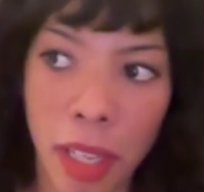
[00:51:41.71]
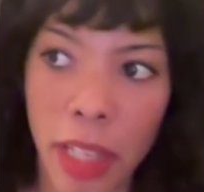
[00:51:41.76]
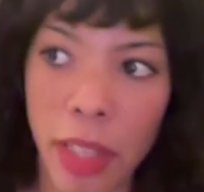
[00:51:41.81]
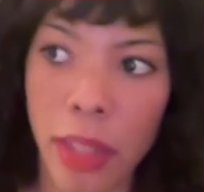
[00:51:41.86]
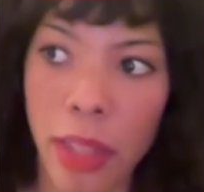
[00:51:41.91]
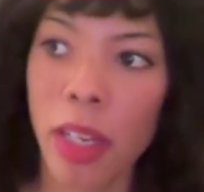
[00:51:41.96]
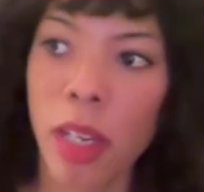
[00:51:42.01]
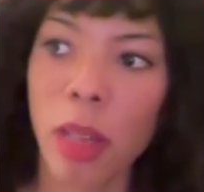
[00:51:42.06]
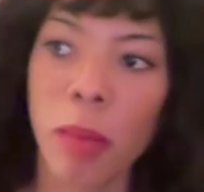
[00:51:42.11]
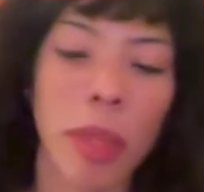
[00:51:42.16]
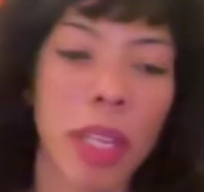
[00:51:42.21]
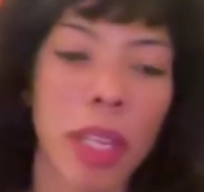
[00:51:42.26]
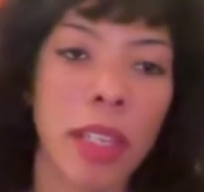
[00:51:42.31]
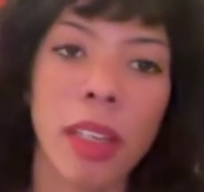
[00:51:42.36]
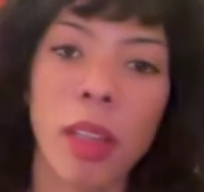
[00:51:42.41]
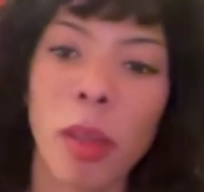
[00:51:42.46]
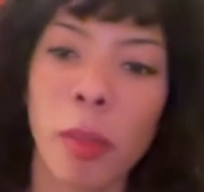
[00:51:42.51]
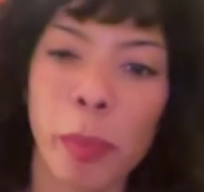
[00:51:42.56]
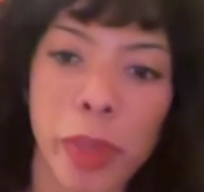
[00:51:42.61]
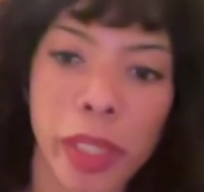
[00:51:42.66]
I thought I
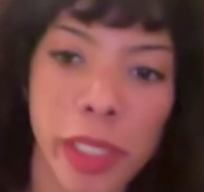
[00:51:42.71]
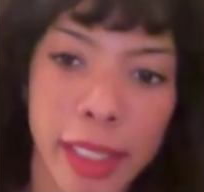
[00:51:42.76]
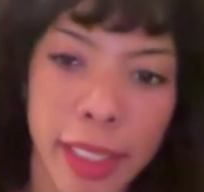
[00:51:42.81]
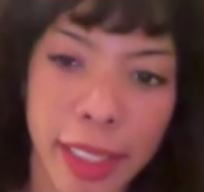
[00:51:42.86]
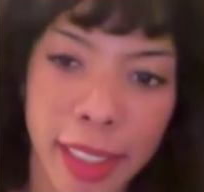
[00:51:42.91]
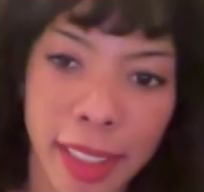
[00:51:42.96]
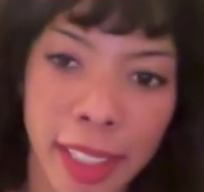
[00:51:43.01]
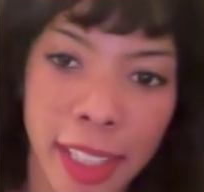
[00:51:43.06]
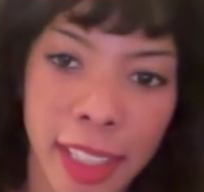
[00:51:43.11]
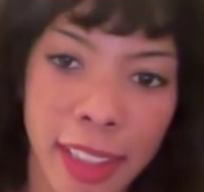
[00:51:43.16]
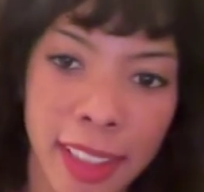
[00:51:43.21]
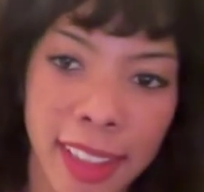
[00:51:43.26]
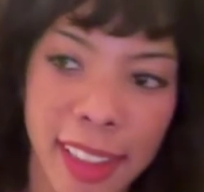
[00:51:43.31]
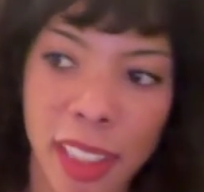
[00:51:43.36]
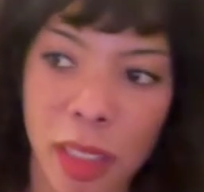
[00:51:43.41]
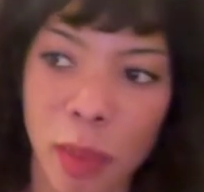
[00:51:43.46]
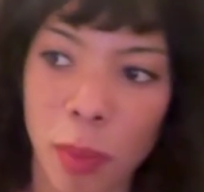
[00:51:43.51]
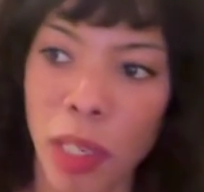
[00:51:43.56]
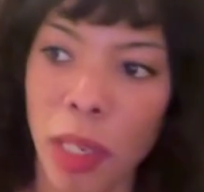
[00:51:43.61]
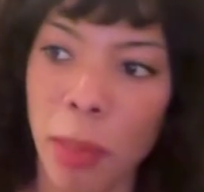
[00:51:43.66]
made complete sense
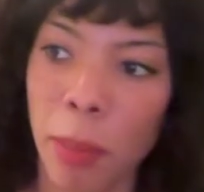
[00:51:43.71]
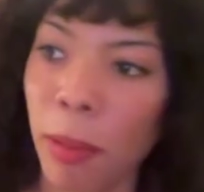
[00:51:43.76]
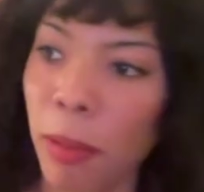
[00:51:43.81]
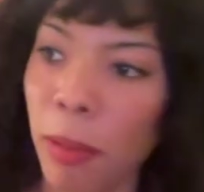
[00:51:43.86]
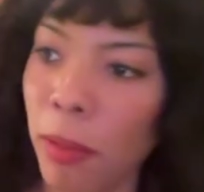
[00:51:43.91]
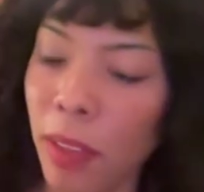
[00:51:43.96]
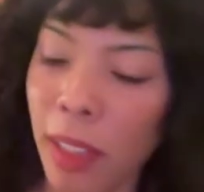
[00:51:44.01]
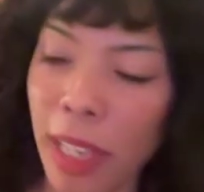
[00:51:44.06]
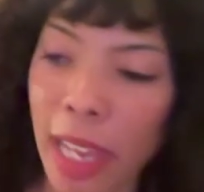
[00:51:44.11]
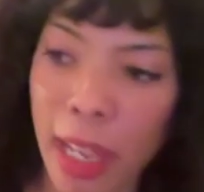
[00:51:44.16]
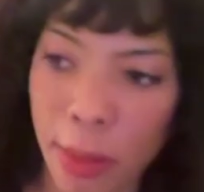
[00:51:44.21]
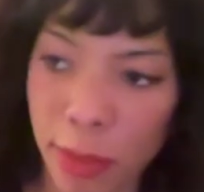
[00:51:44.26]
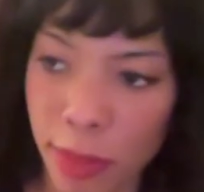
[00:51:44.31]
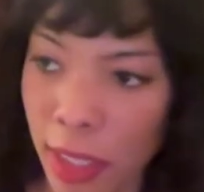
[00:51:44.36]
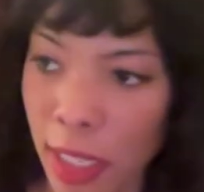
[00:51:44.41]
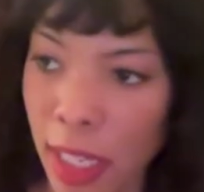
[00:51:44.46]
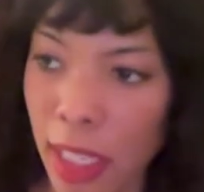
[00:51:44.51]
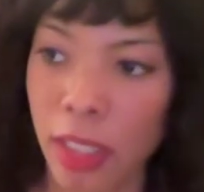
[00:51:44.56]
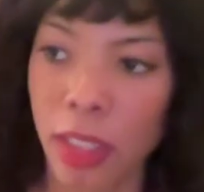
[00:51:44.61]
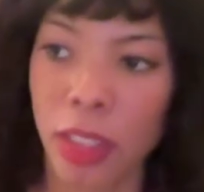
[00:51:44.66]
and people were
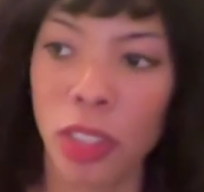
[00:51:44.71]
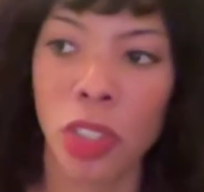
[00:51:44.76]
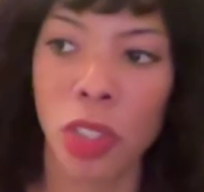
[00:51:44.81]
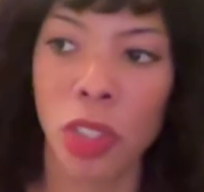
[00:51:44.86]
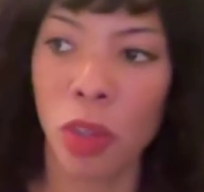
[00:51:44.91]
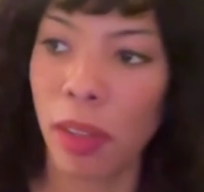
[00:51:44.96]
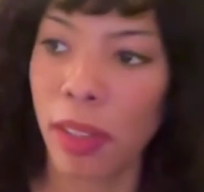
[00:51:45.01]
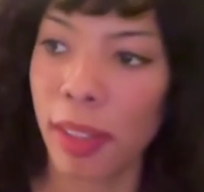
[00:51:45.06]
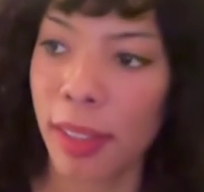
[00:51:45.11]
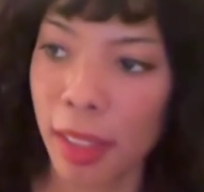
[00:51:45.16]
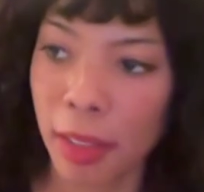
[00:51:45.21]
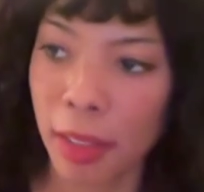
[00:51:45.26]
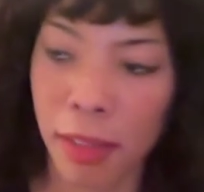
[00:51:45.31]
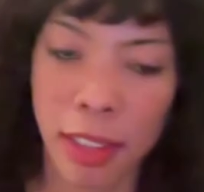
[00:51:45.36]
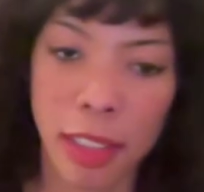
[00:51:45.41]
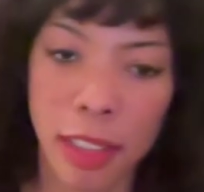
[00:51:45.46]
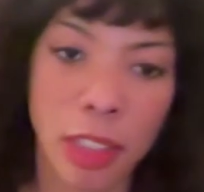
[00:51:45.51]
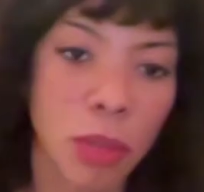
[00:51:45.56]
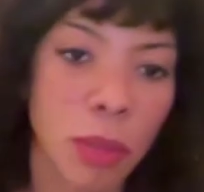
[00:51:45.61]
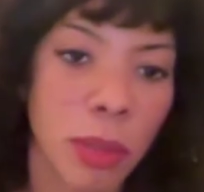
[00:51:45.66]
laughing at the jokes I
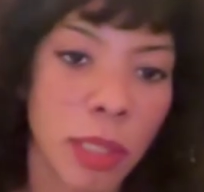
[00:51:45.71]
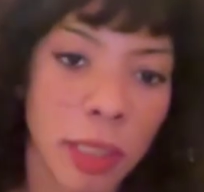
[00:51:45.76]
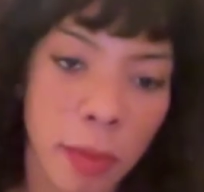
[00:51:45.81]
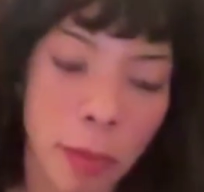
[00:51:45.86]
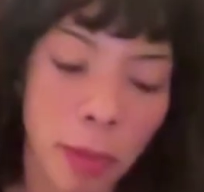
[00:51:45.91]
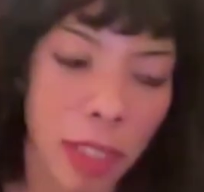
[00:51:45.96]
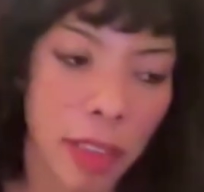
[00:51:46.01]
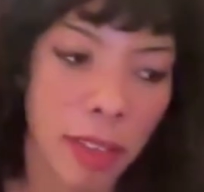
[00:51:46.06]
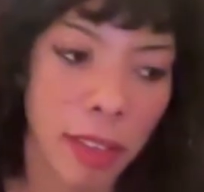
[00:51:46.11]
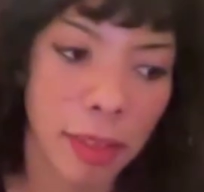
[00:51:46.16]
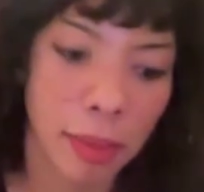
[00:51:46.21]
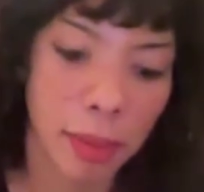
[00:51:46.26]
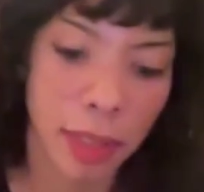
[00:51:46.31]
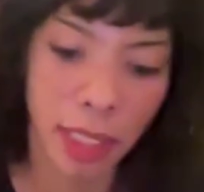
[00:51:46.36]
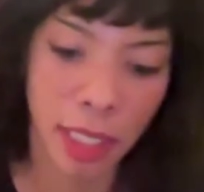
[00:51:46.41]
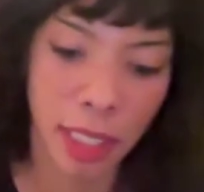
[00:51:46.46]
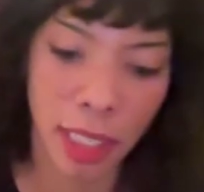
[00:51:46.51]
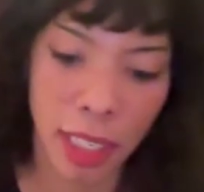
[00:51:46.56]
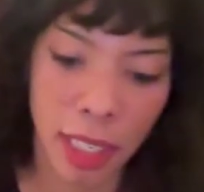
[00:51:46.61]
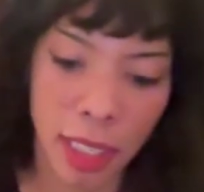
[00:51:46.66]
was doing when I was
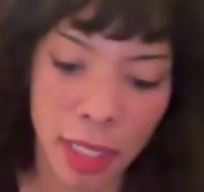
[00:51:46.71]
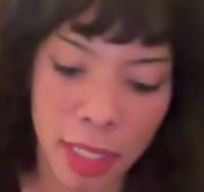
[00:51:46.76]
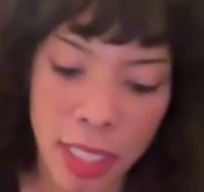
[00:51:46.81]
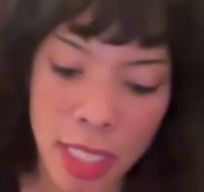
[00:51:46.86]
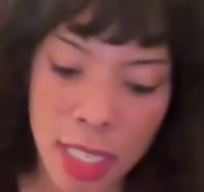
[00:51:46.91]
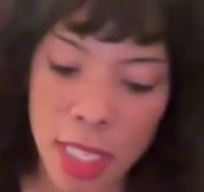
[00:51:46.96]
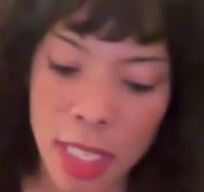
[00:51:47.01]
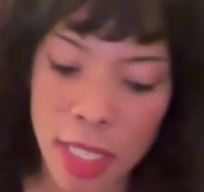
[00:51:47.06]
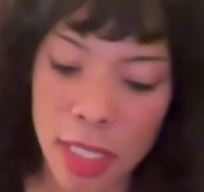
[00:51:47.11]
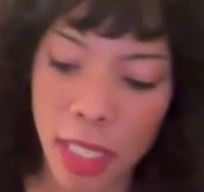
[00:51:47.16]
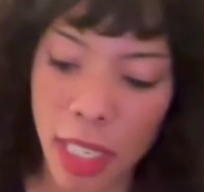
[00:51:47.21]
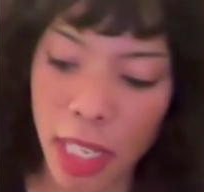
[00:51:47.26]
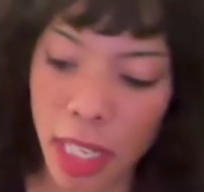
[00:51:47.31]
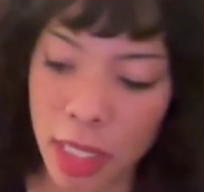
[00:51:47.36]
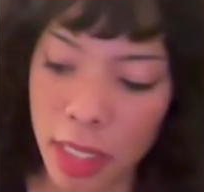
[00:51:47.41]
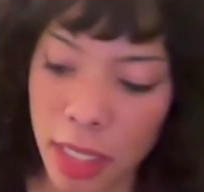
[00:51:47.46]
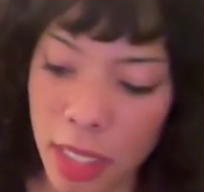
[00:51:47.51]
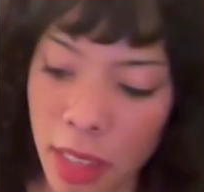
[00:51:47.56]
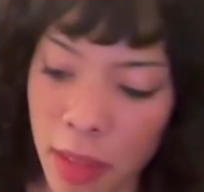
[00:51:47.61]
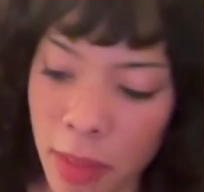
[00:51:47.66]
reading it.
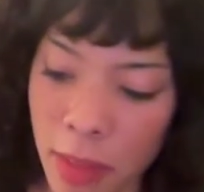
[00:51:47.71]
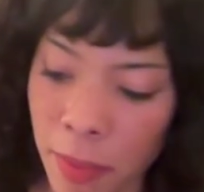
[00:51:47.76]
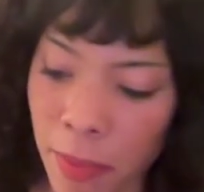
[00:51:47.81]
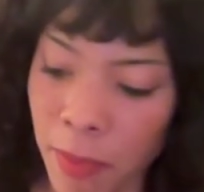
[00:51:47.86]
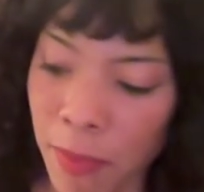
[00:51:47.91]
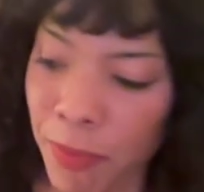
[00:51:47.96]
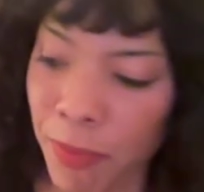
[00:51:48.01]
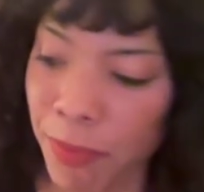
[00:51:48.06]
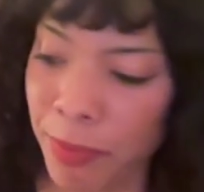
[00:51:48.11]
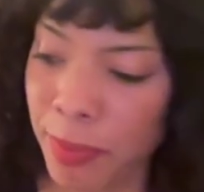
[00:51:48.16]
And